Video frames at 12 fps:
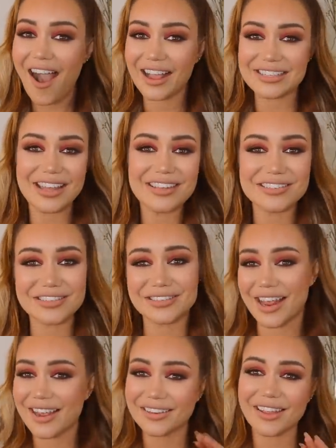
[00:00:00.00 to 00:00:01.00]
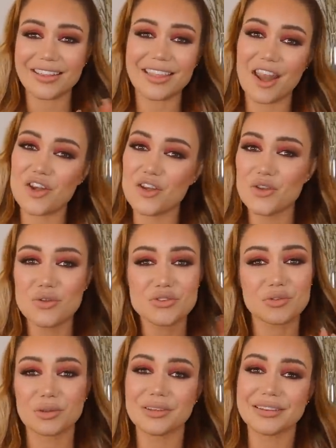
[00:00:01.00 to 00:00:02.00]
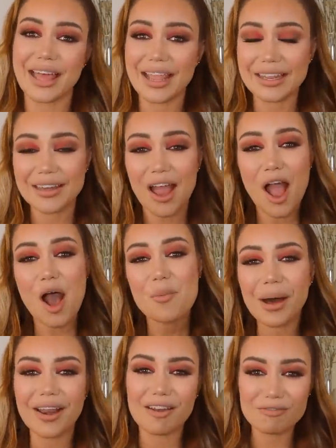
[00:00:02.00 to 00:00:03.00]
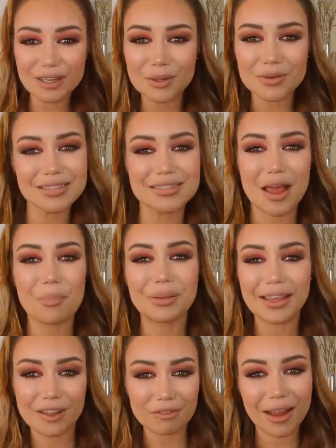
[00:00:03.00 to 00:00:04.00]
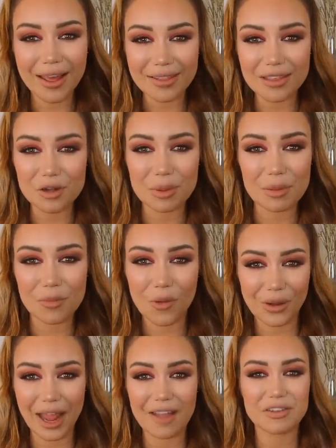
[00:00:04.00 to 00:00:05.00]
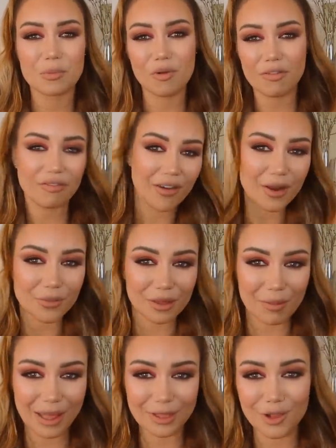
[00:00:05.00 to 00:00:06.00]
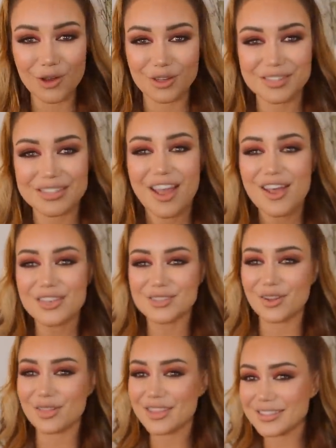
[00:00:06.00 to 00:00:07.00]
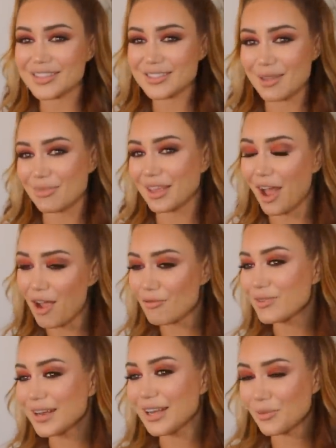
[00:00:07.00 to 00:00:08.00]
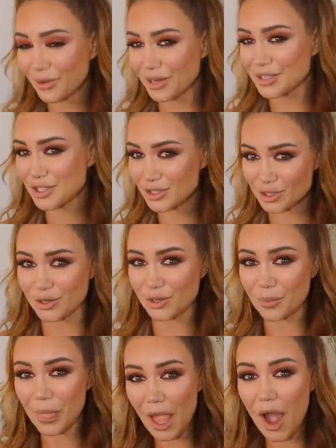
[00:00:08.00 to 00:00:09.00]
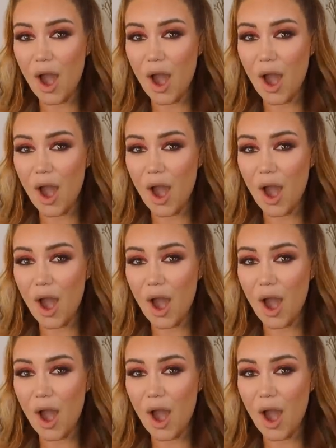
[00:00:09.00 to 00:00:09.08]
I tend to stay in like that neutral lane, but I really want to start playing around a little bit more and having more fun with my looks. So this is something I really wanted to do.